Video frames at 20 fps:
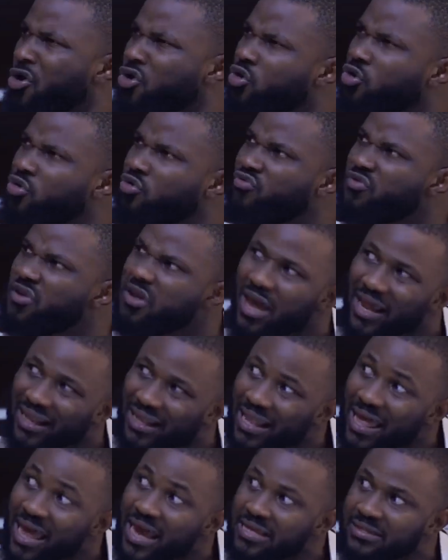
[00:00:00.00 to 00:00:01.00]
you would
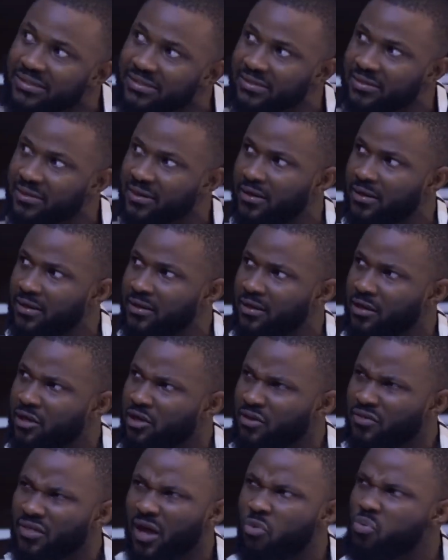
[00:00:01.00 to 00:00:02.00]
realize
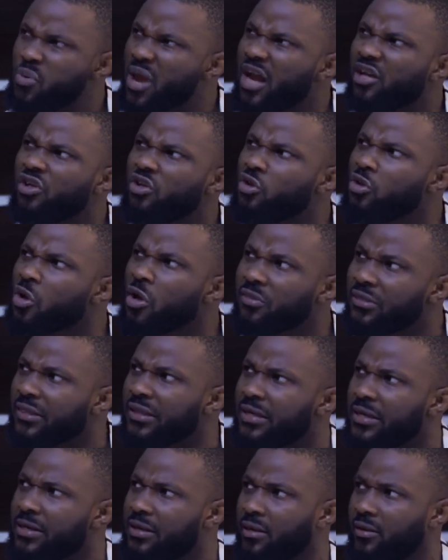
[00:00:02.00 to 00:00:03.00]
that we are
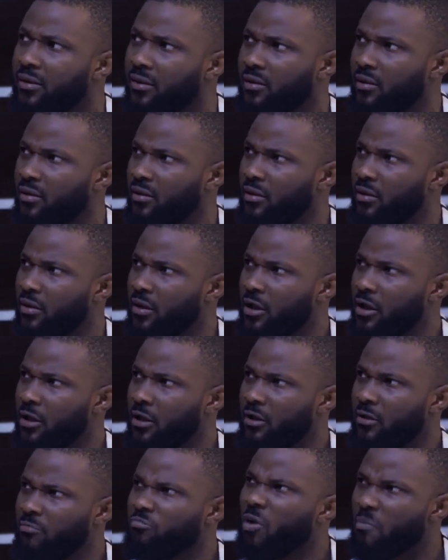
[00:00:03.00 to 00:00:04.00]
nothing
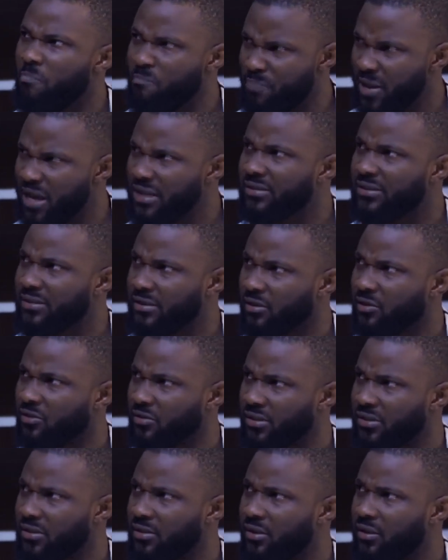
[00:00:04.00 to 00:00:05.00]
but
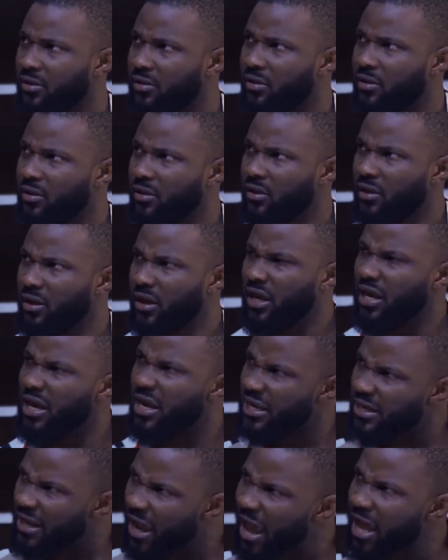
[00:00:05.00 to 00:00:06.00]
pencils
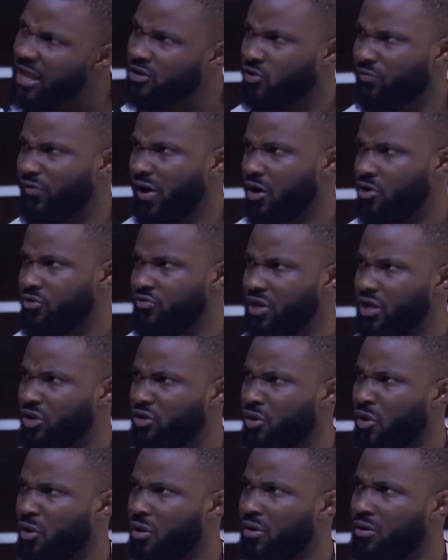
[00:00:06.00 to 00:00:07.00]
in the hand of our
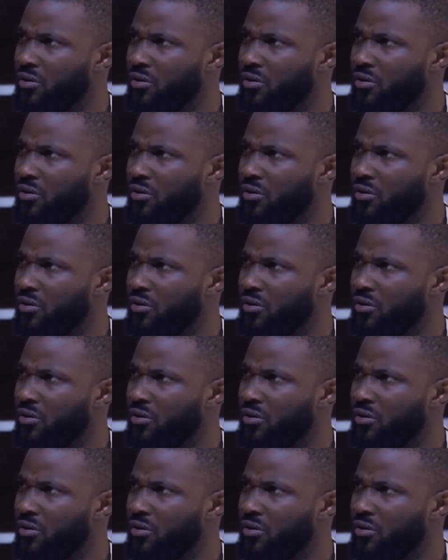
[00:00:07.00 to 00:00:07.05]
creator.